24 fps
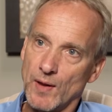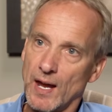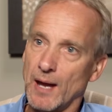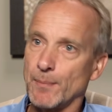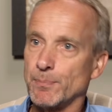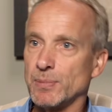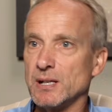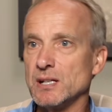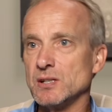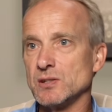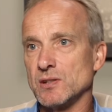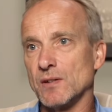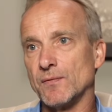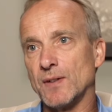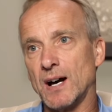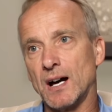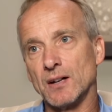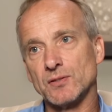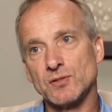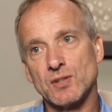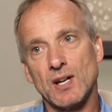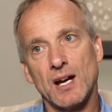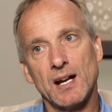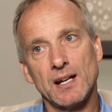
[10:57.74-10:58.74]
that piece of
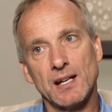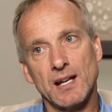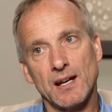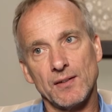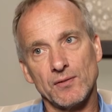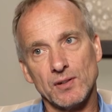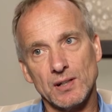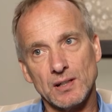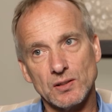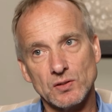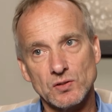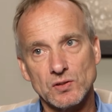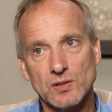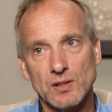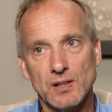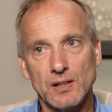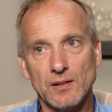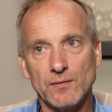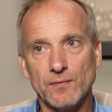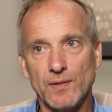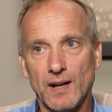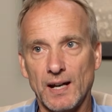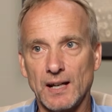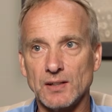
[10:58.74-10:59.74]
outside evidence
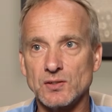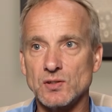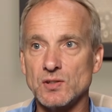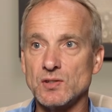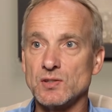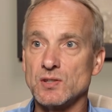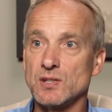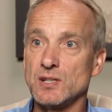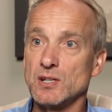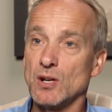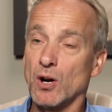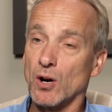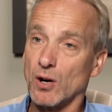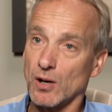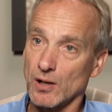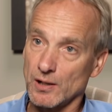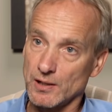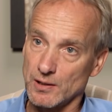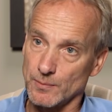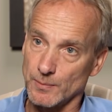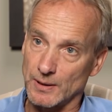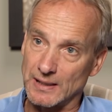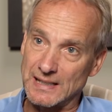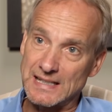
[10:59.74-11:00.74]
advances the
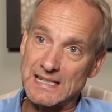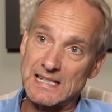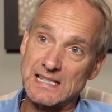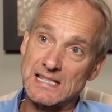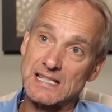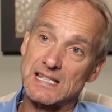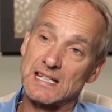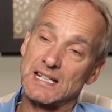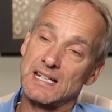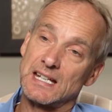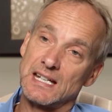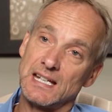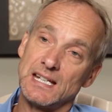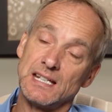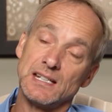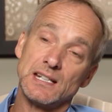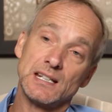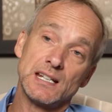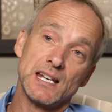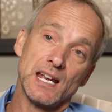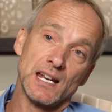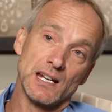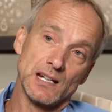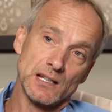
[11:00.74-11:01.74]
argument is the key to
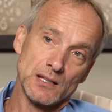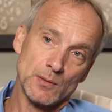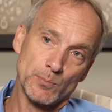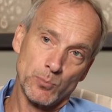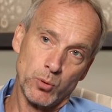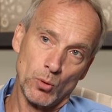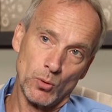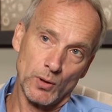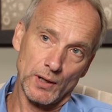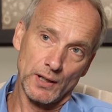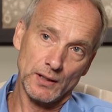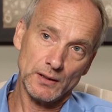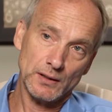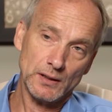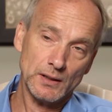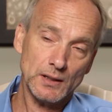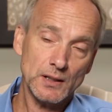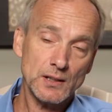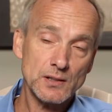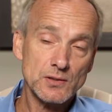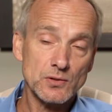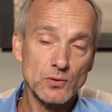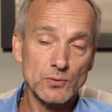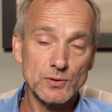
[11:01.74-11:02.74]
getting the point.
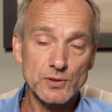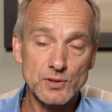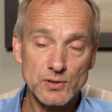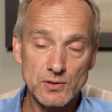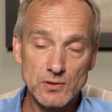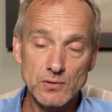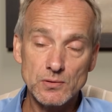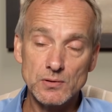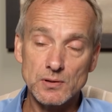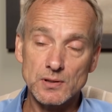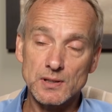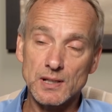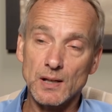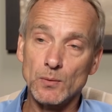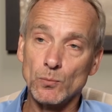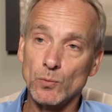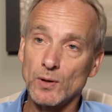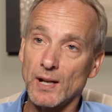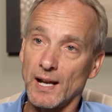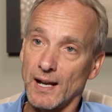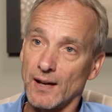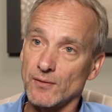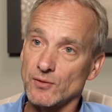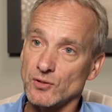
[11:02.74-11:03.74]
So a student then
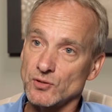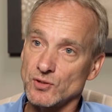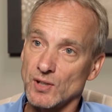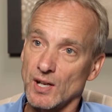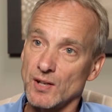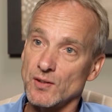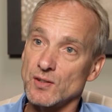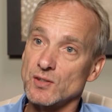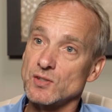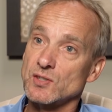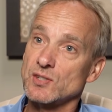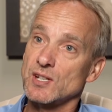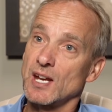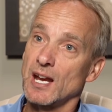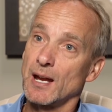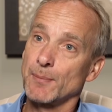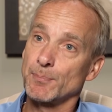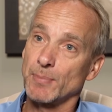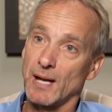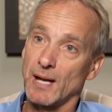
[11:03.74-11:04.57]
would have to say the Stamp